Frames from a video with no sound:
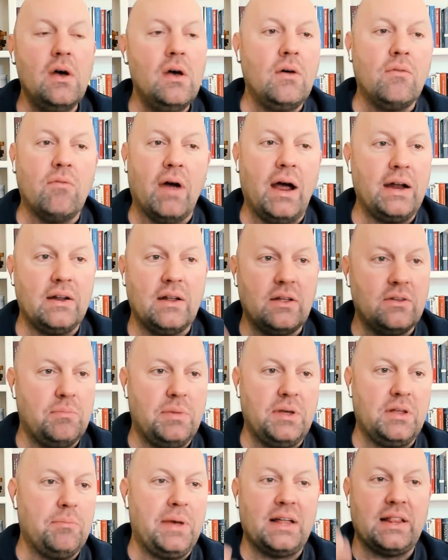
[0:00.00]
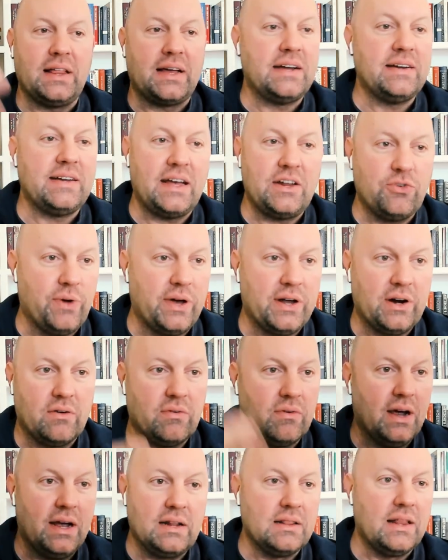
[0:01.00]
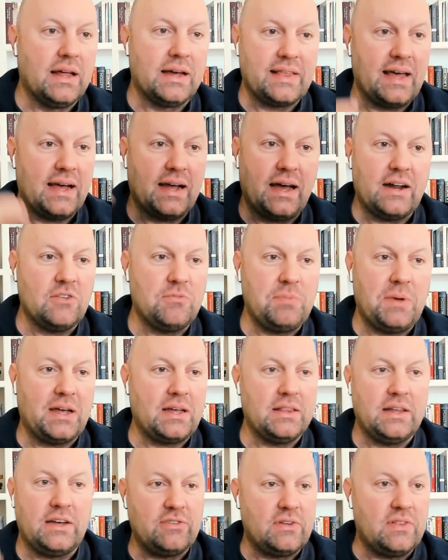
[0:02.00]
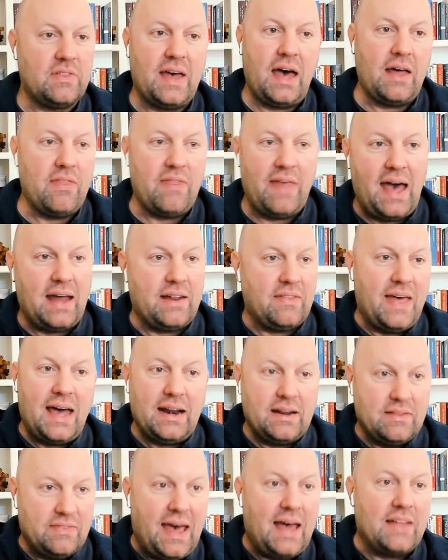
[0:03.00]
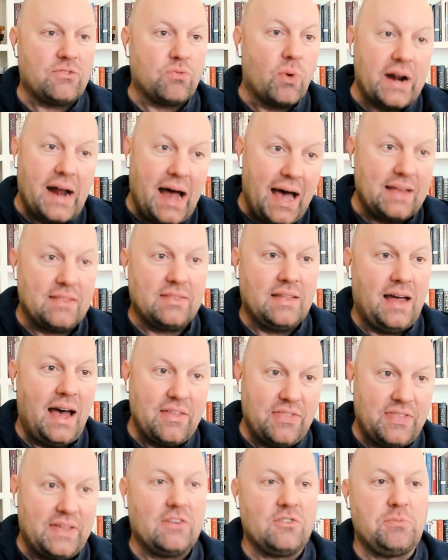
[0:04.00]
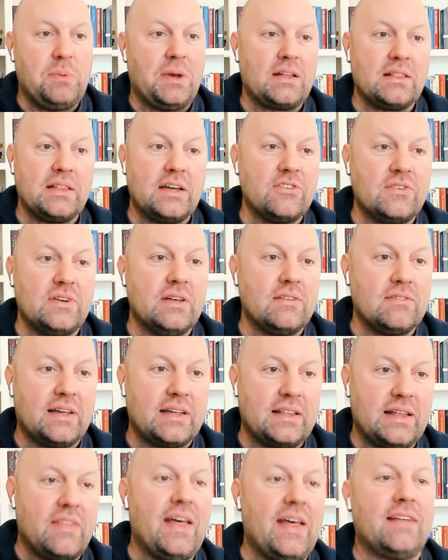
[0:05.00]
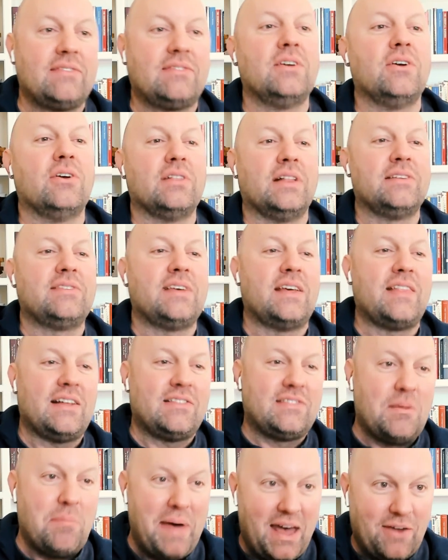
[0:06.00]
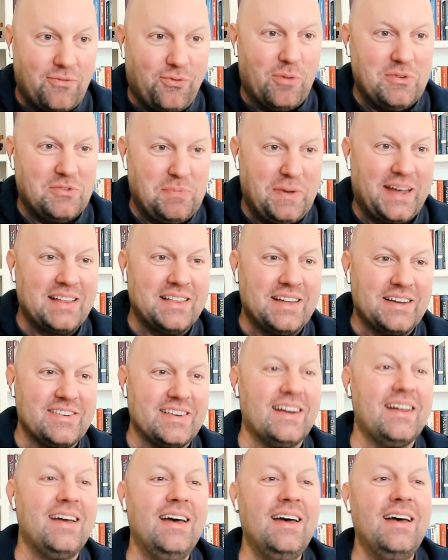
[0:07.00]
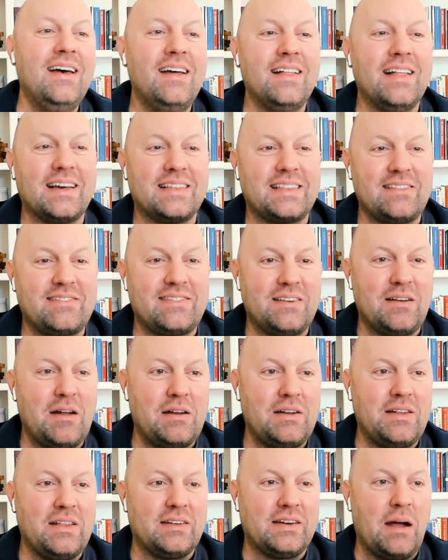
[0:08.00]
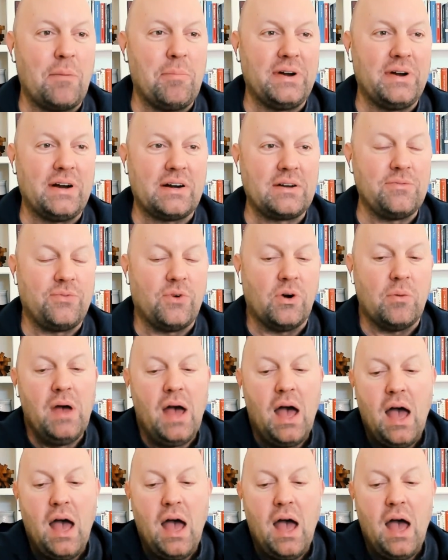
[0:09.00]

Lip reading: right? Being like a day trader, right? Like that kind of speculation. That's what I think of speculation is. Like let's say that's the bad form of speculation. Like that's the non-productive form.